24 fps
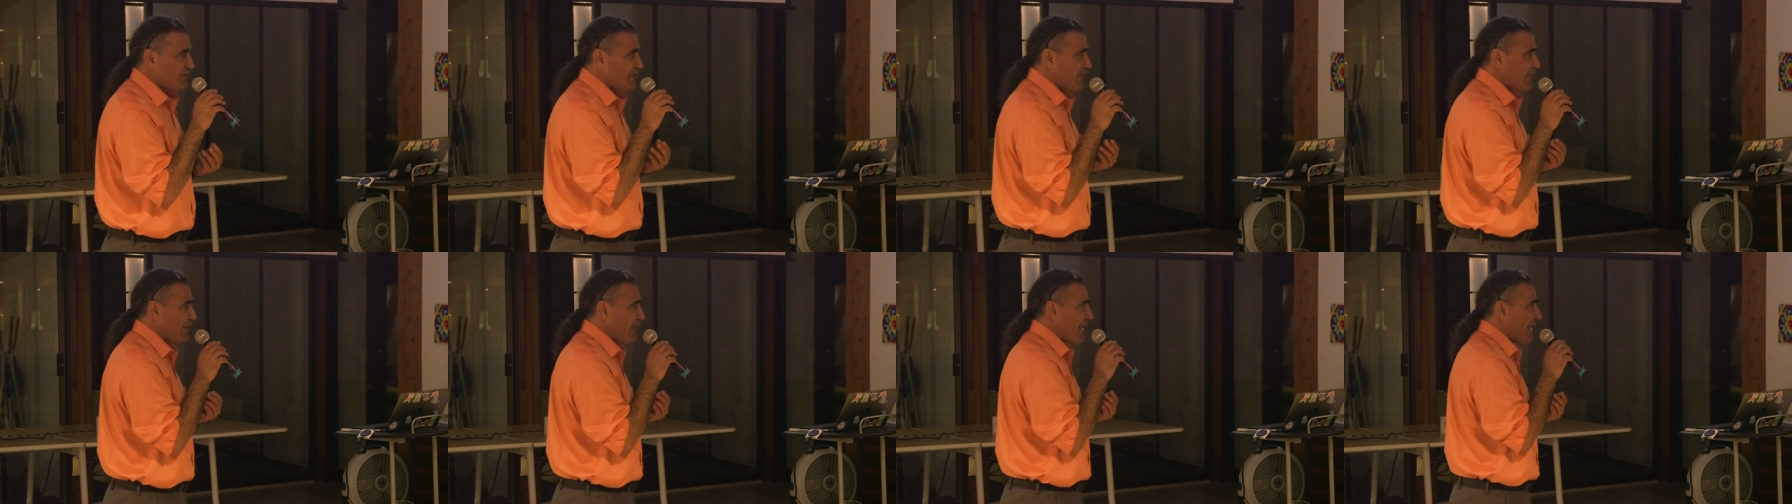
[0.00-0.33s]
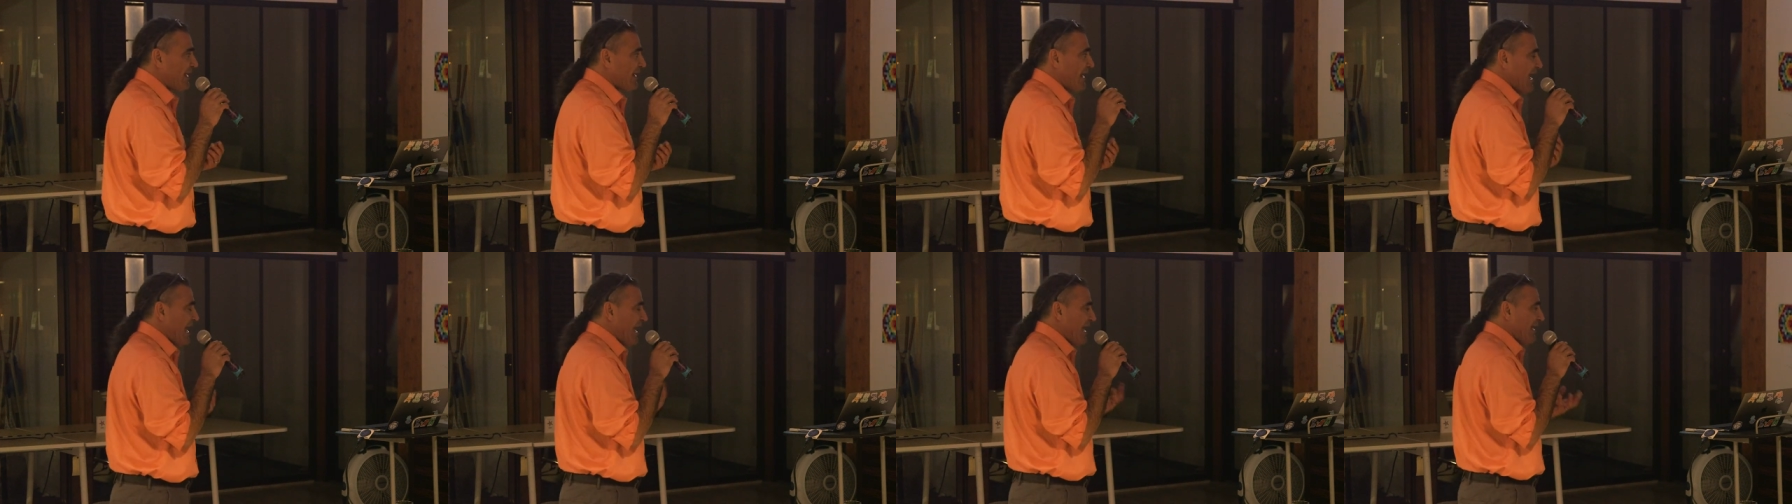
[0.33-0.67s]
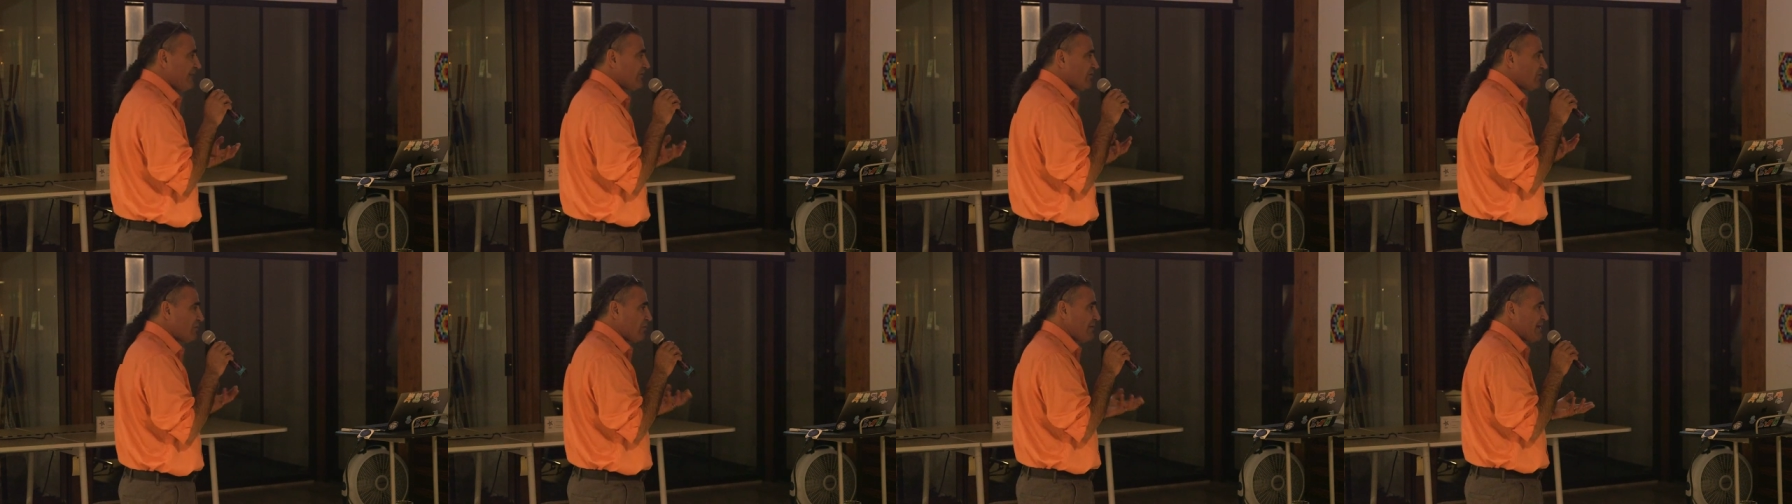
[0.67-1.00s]
so that
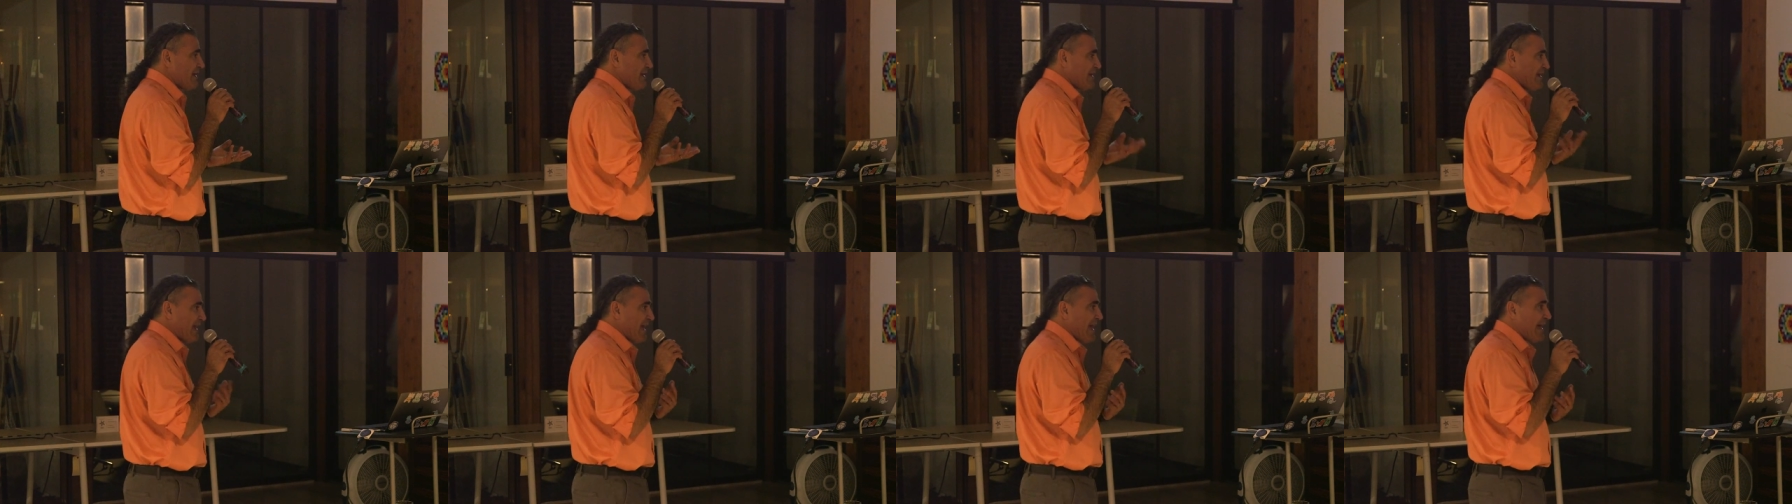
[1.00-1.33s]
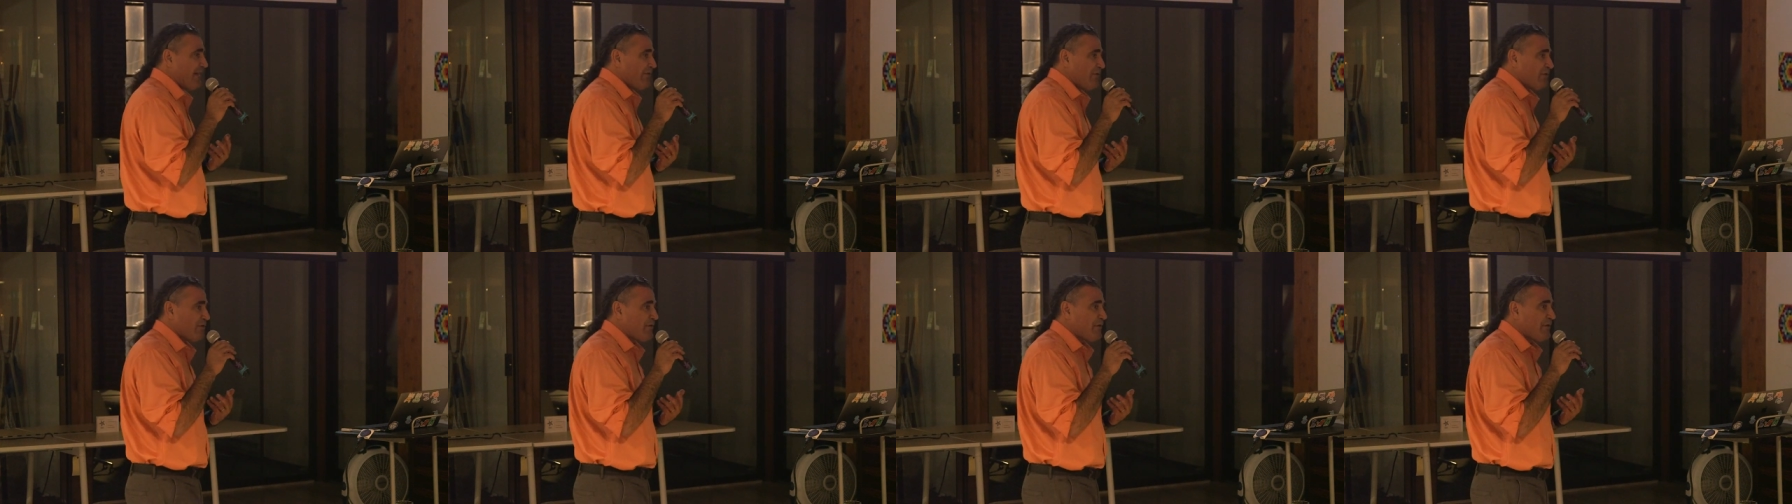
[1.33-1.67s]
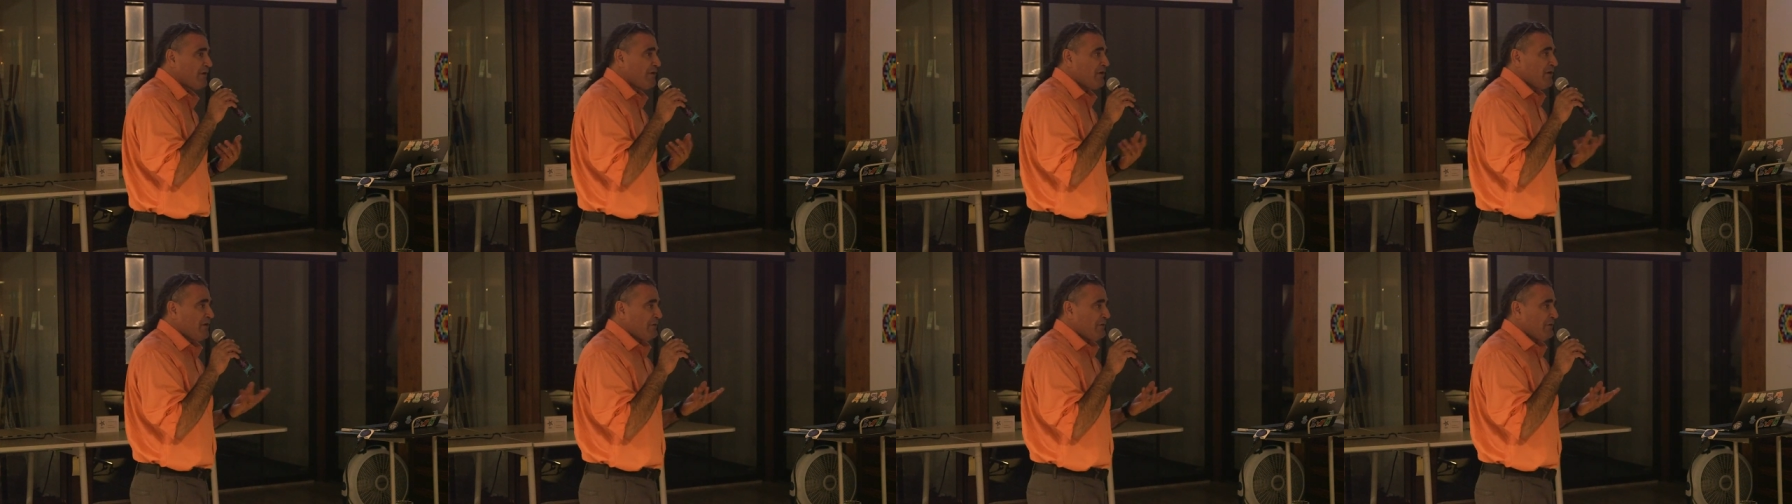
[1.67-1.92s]
as we gather